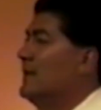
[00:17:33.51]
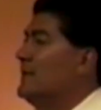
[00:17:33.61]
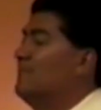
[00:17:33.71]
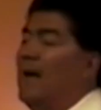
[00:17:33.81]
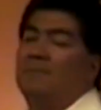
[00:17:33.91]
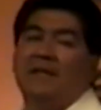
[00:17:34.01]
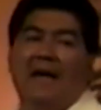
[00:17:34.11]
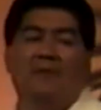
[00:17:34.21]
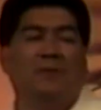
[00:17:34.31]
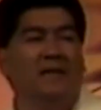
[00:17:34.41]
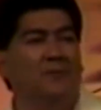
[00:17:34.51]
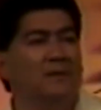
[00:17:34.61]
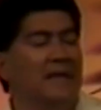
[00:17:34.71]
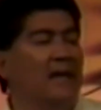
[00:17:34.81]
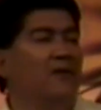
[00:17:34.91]
His mom died when he
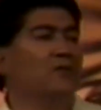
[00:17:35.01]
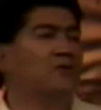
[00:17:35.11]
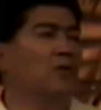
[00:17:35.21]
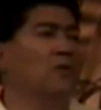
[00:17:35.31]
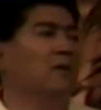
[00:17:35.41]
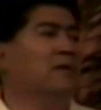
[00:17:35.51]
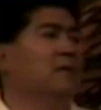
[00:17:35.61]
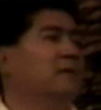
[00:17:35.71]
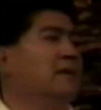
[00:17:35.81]
was eight years old.